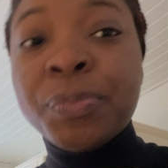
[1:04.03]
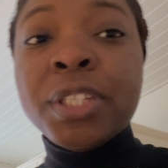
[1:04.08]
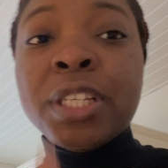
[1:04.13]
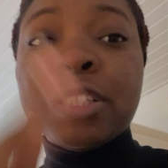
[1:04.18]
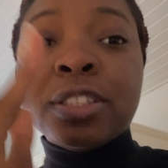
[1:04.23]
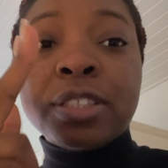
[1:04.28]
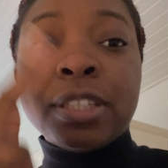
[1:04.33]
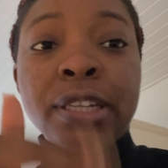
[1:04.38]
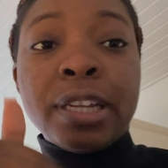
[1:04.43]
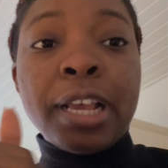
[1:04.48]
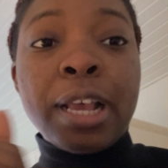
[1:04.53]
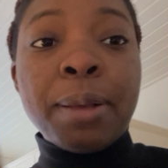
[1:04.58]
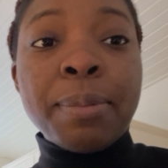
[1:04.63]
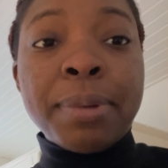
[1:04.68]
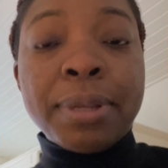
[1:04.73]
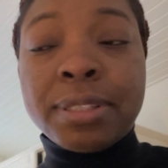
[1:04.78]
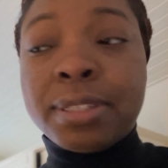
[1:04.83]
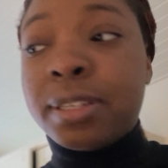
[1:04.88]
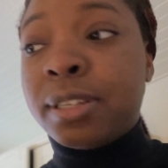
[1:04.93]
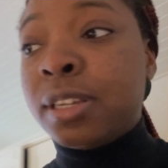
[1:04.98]
So now I'm about
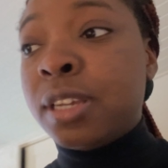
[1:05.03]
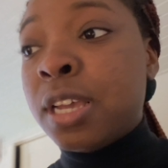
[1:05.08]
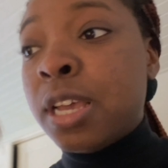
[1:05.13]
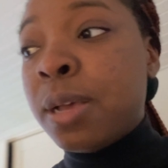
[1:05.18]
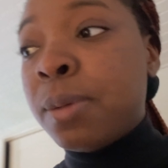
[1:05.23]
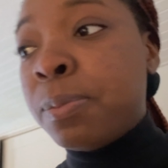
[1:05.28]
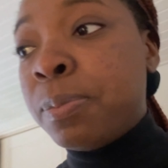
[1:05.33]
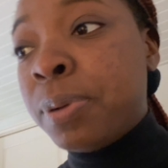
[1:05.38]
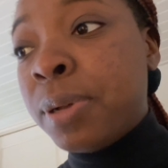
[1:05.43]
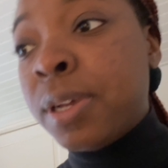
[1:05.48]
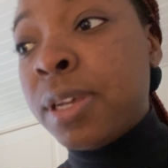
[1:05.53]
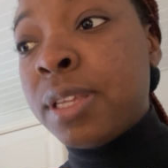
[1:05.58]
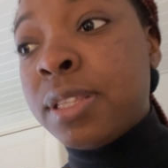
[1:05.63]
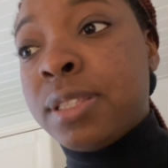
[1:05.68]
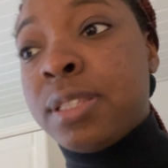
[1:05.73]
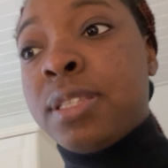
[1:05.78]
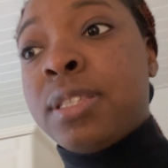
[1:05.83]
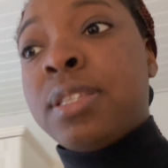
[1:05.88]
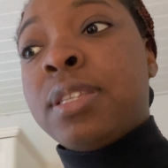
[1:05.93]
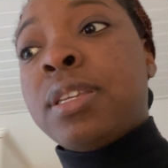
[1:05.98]
to
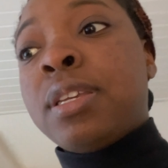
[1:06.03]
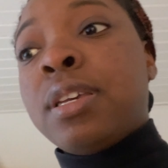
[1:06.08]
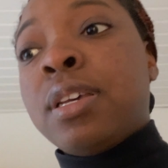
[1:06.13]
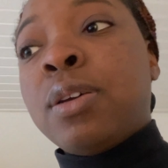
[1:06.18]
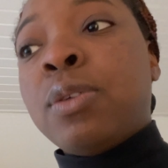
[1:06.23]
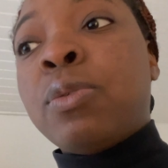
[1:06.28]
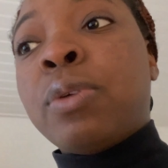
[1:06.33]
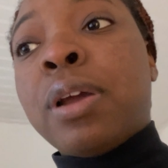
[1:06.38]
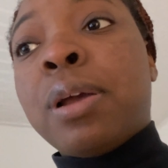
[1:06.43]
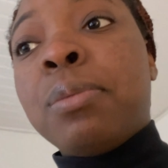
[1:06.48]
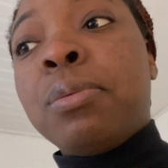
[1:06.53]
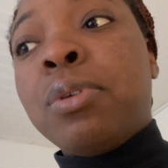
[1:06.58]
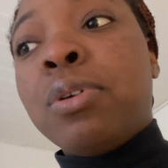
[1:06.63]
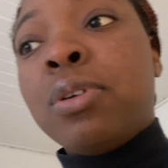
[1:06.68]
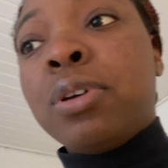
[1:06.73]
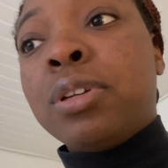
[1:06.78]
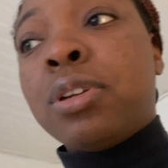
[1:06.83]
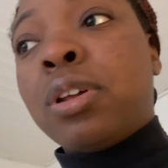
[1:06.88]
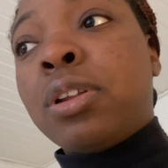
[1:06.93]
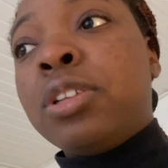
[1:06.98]
put where I'm
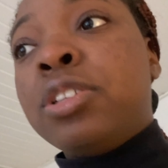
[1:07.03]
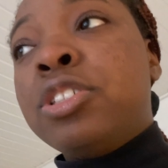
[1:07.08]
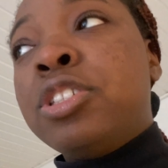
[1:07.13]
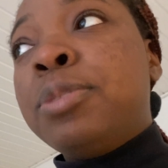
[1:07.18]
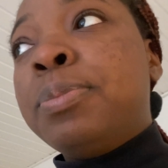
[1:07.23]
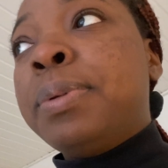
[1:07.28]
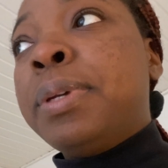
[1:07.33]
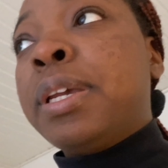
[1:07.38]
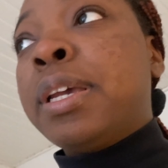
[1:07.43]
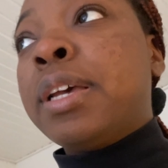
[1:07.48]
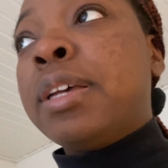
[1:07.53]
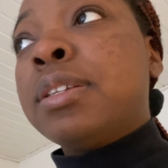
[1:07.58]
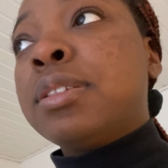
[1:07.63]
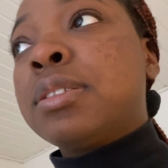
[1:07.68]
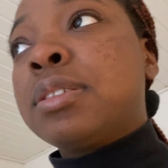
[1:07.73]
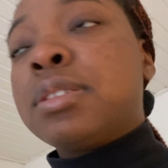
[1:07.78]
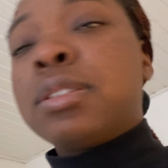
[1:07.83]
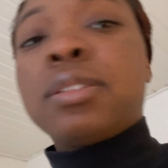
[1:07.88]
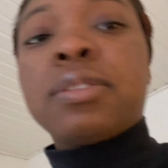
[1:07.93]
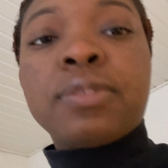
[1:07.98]
going on the
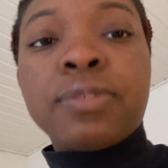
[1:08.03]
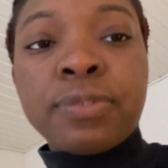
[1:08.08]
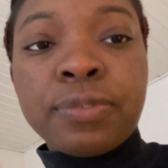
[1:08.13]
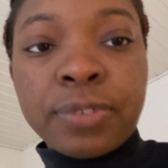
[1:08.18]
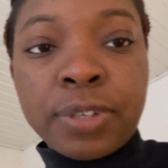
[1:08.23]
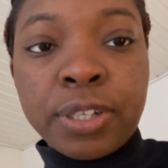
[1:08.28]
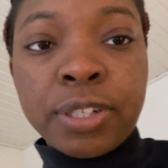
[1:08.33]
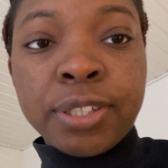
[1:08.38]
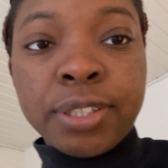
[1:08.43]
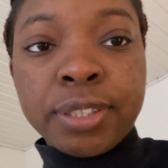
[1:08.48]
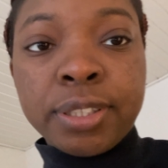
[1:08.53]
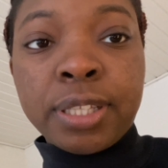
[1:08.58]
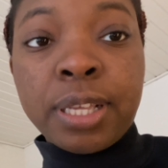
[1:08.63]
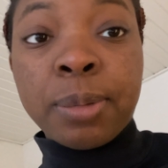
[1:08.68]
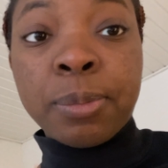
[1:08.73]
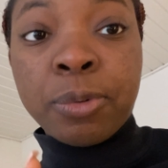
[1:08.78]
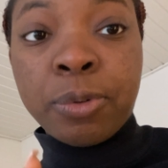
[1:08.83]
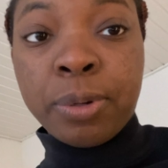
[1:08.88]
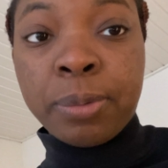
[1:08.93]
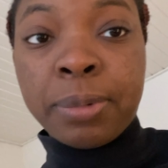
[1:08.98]
GPS first. I'm gonna
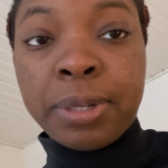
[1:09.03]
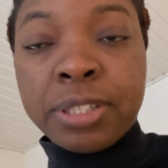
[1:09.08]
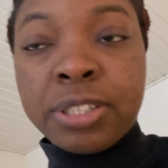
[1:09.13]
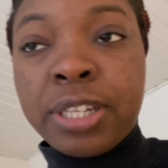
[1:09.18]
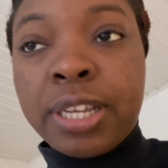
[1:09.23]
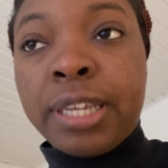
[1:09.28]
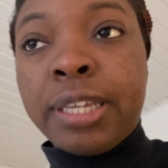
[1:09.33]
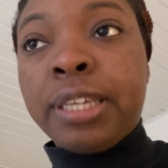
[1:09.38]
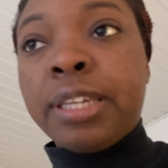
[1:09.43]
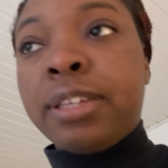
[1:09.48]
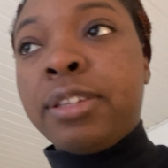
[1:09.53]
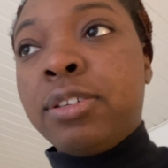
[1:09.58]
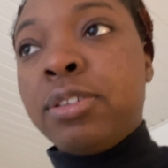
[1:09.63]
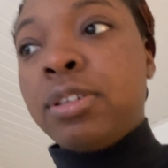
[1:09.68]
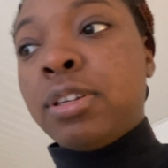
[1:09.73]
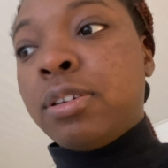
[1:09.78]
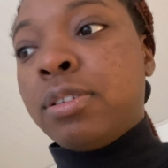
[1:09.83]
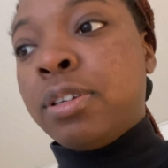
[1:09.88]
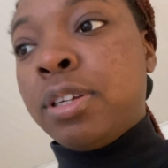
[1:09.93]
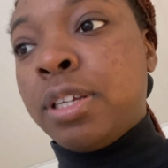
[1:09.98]
wear my jacket, you know,
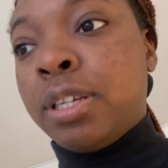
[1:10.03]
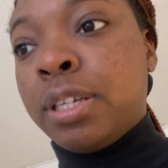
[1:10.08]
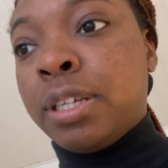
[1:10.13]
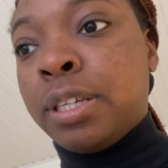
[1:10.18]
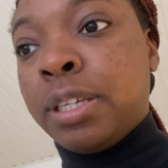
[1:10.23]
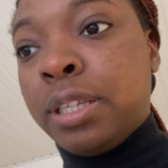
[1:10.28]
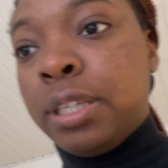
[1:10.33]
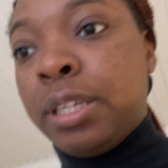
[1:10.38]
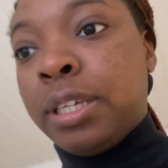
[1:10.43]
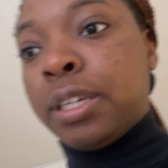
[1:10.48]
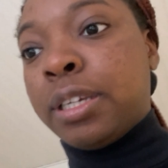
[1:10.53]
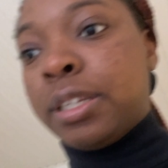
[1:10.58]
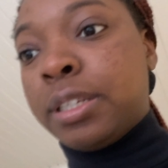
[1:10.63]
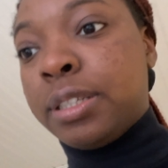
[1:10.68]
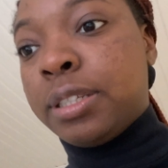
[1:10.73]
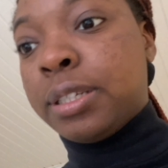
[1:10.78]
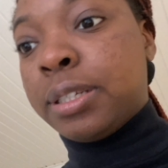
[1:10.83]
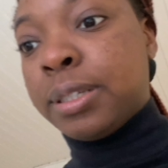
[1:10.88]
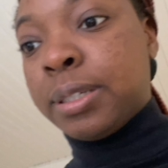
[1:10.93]
get